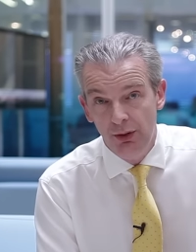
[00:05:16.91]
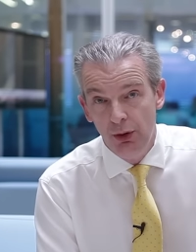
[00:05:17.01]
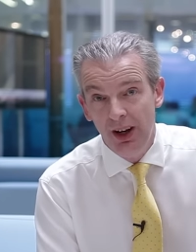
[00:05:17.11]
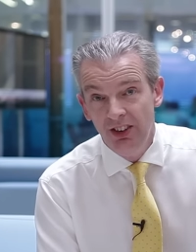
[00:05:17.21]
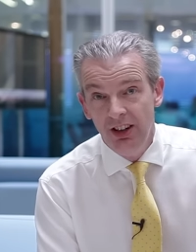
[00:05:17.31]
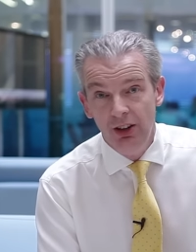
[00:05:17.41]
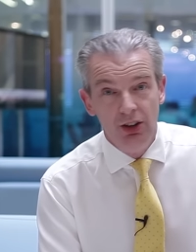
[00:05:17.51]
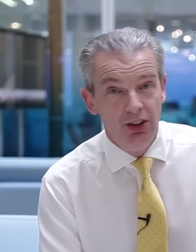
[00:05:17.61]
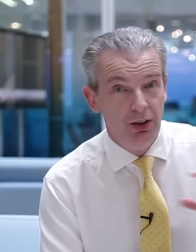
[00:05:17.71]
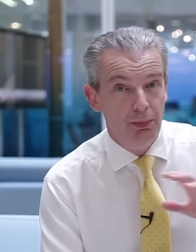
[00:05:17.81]
If you actually
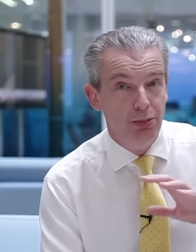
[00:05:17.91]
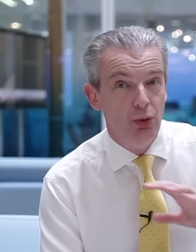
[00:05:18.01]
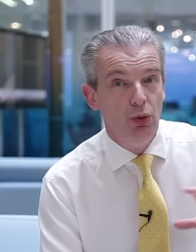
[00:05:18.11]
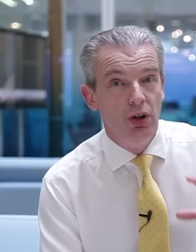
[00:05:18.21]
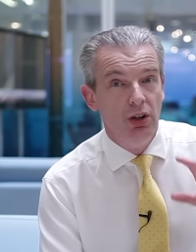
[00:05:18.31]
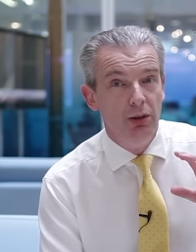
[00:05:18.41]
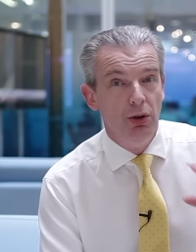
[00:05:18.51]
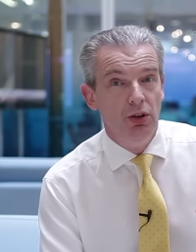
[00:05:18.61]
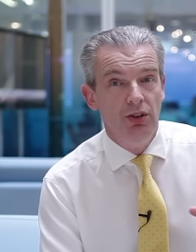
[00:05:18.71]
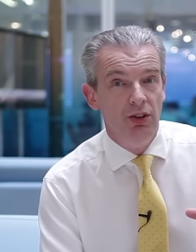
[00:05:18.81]
look at the broader
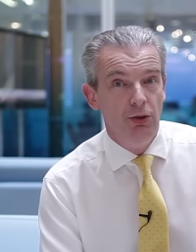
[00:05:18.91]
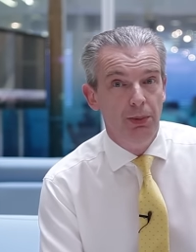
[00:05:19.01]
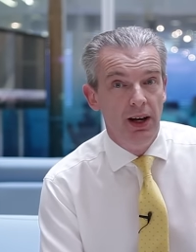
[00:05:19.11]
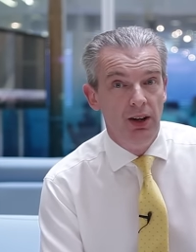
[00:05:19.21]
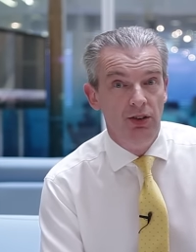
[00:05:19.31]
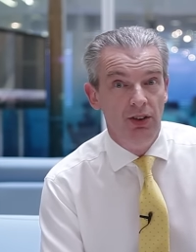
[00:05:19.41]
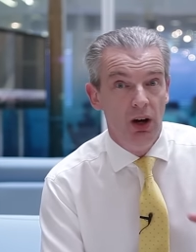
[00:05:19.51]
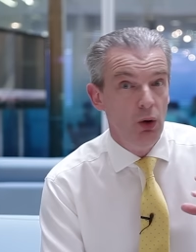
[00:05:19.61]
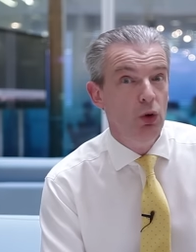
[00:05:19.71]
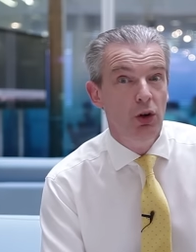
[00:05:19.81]
commodity space, the
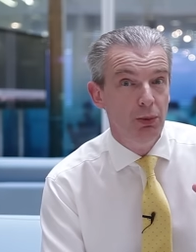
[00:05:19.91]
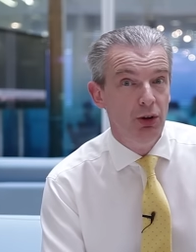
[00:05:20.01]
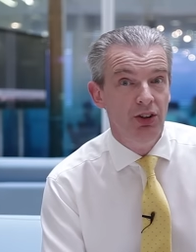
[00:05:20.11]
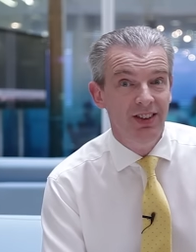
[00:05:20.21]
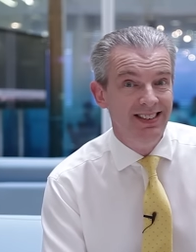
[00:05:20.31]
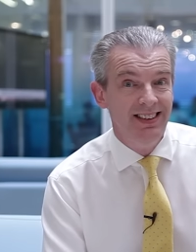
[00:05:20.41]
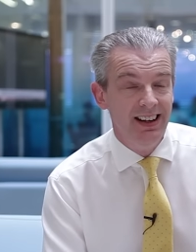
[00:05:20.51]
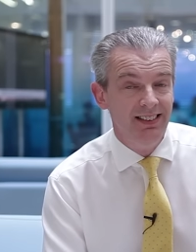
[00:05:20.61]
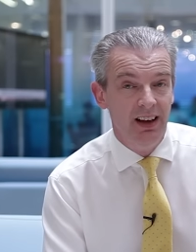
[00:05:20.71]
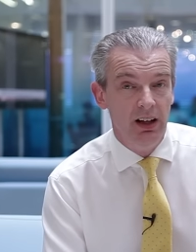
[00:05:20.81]
whole commodity
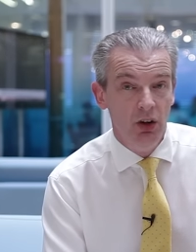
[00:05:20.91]
sector,